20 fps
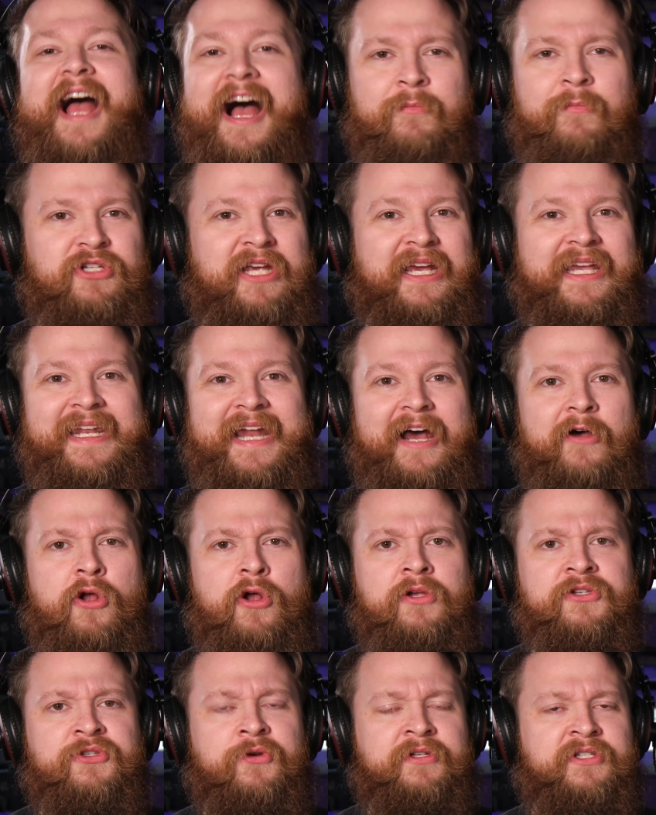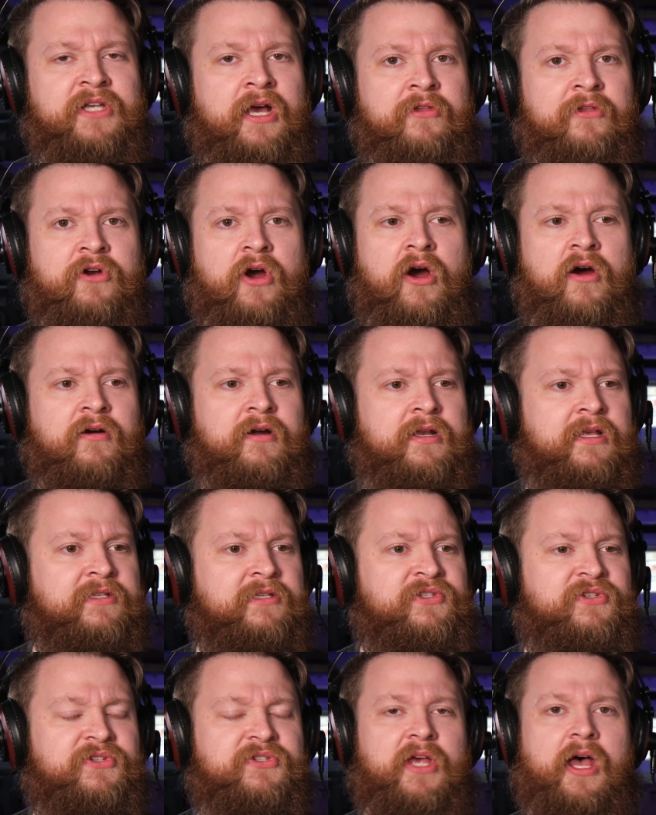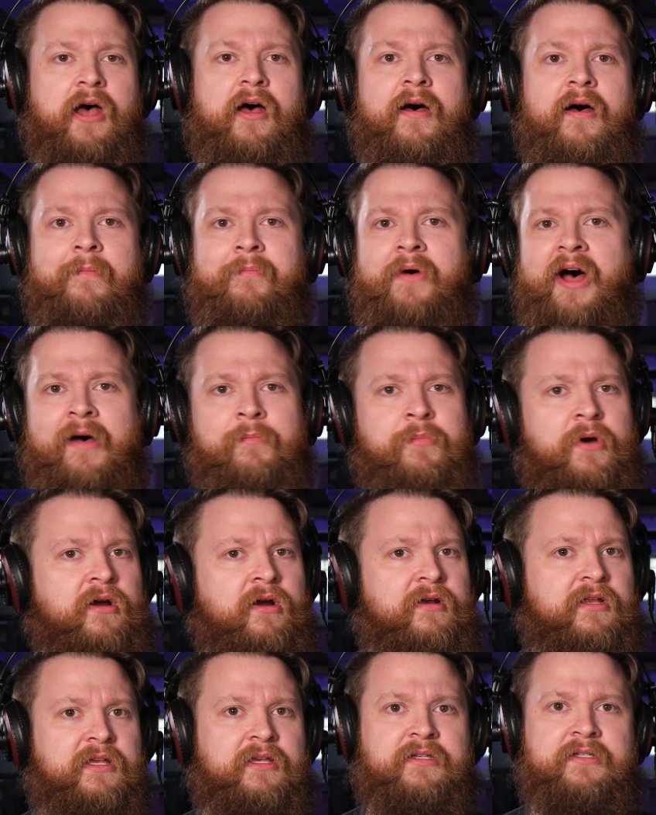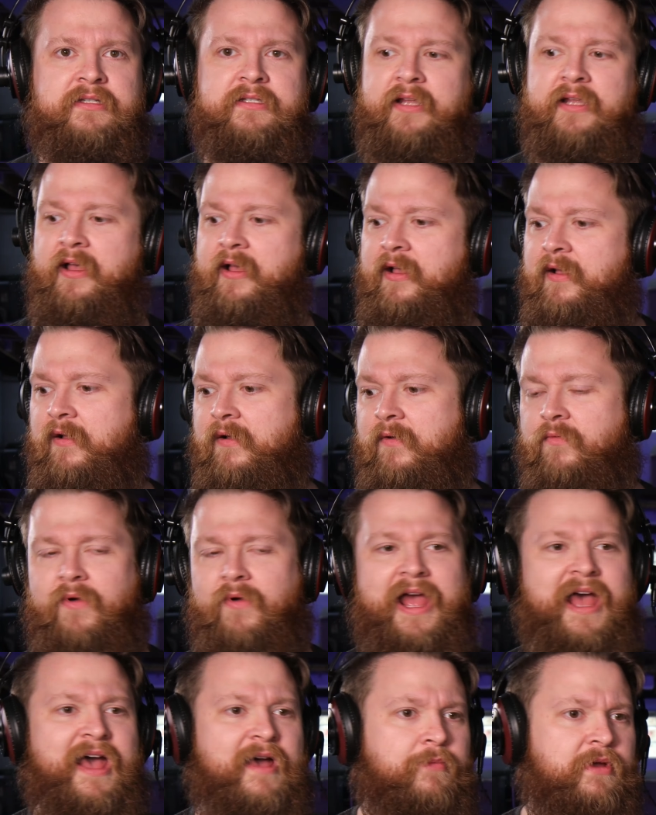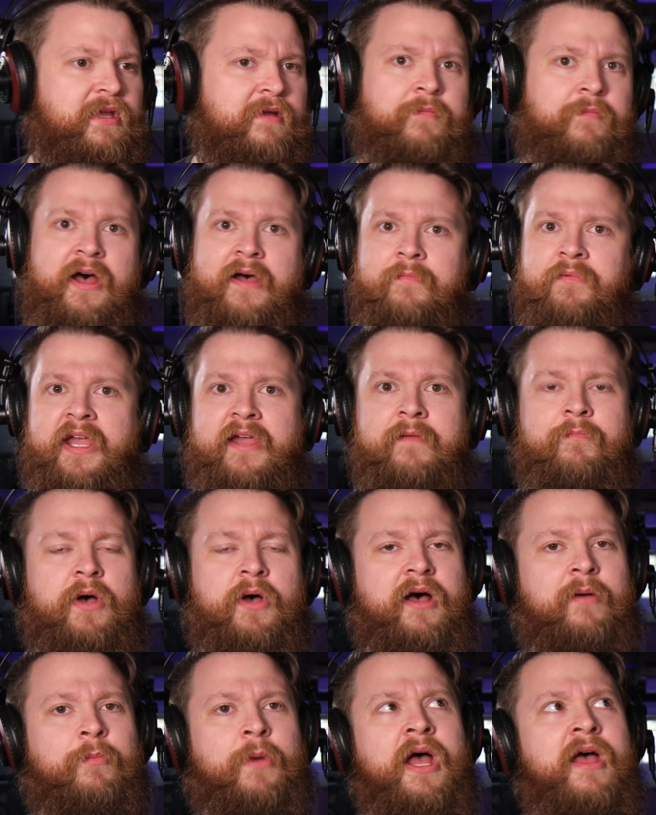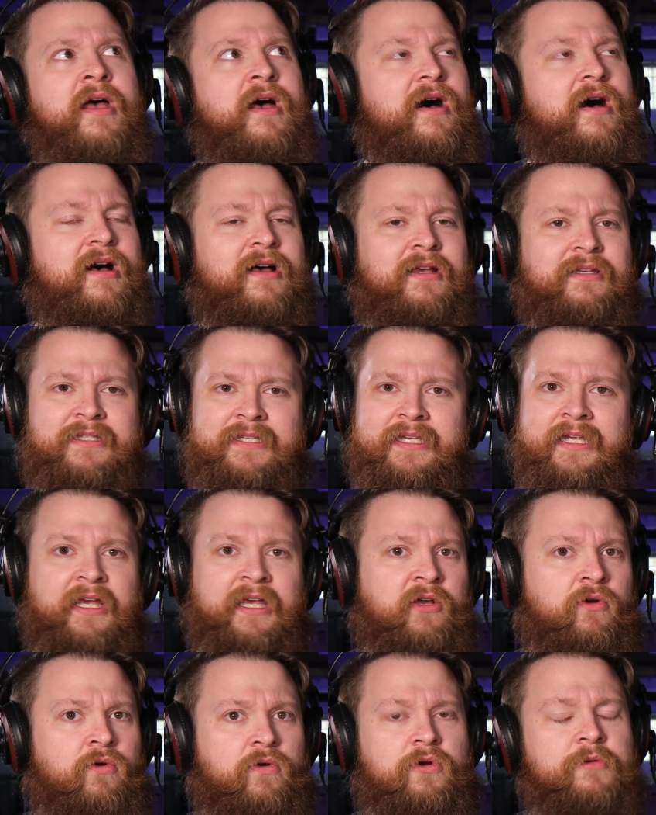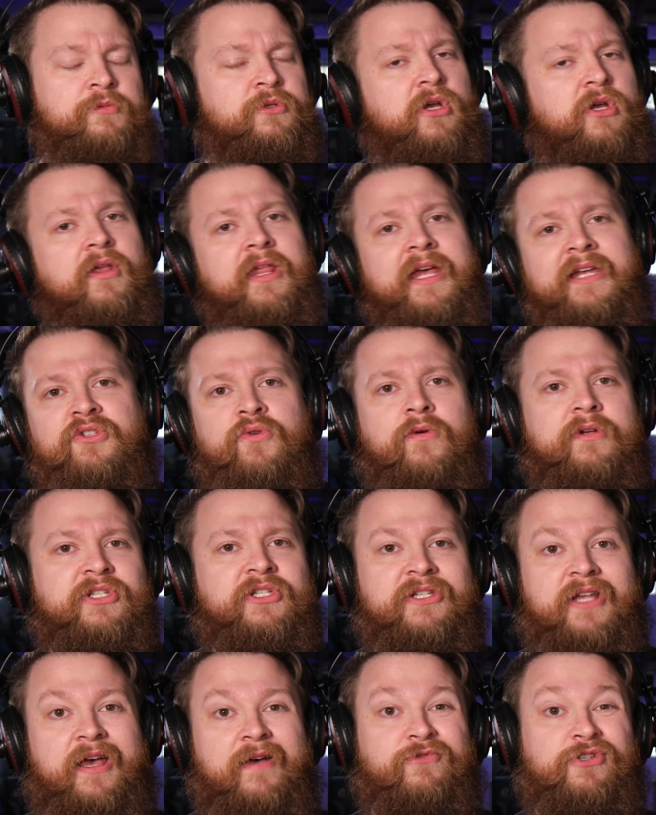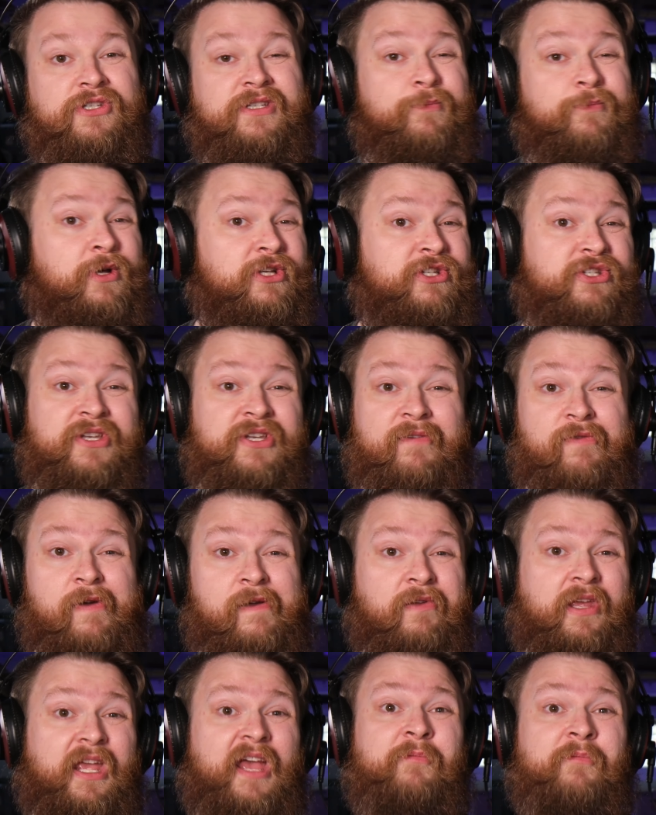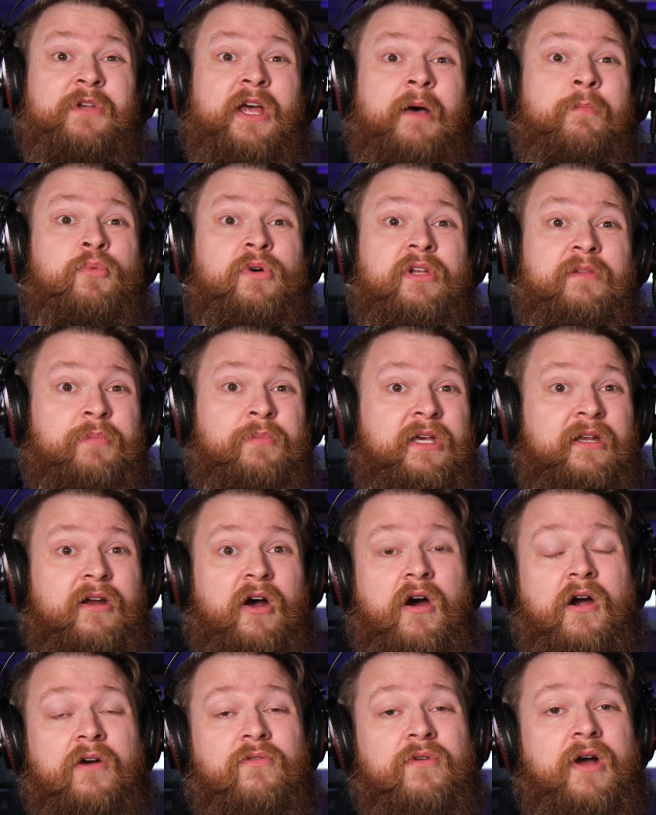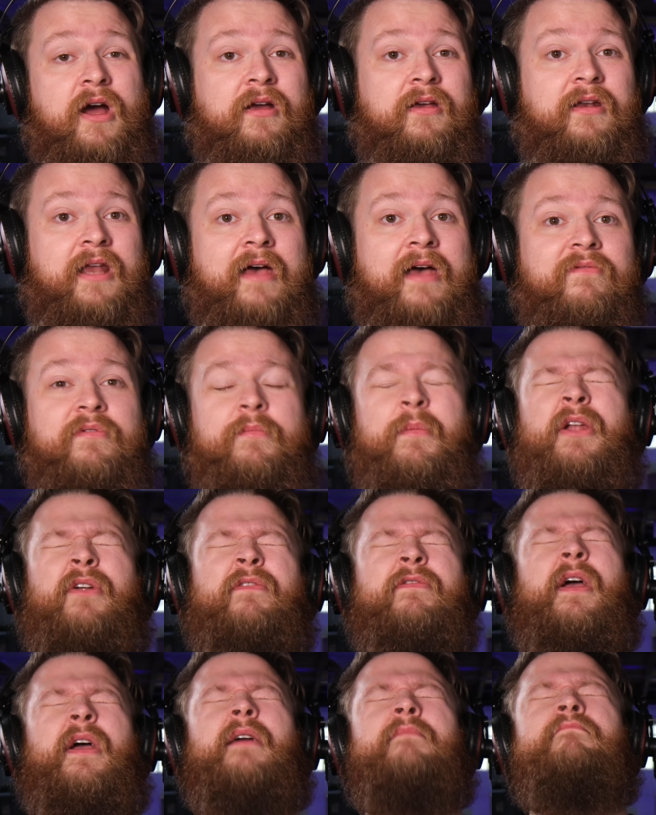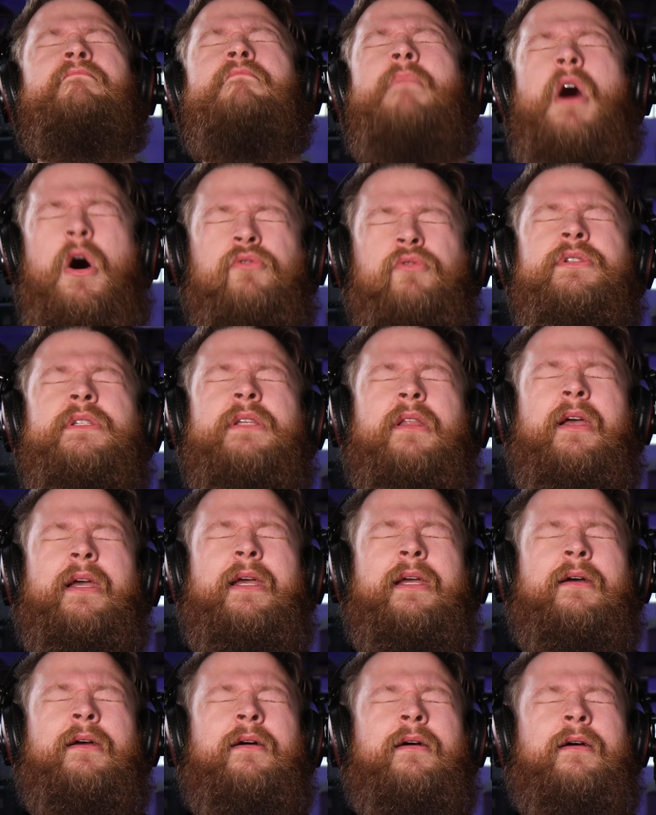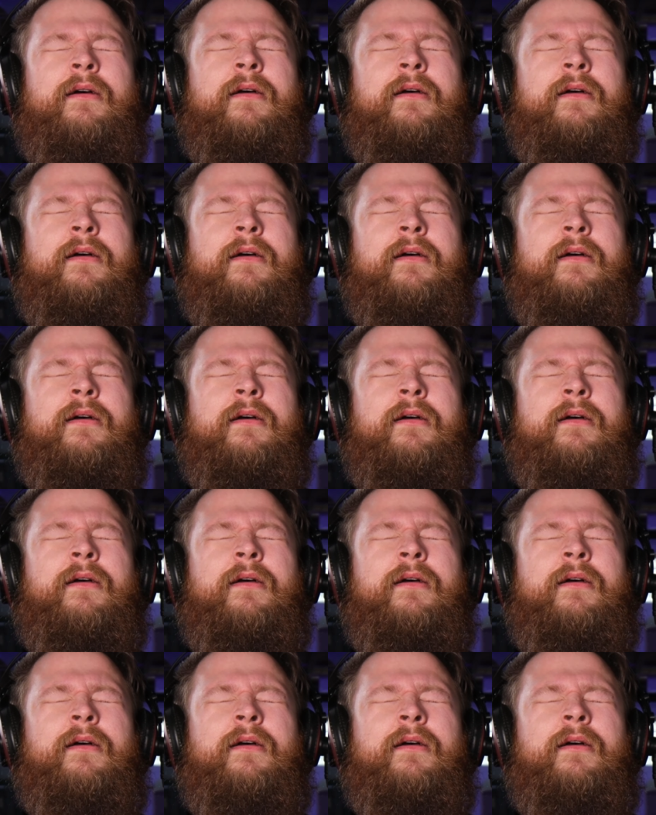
I'm checking out all sorts of other artists, uh, pop artists, uh, rap, hip hop, K-pop, uh, singing groups, all that sort of stuff. Just a bunch of stuff I haven't kept up with, being a hard rock and heavy metal fan mostly.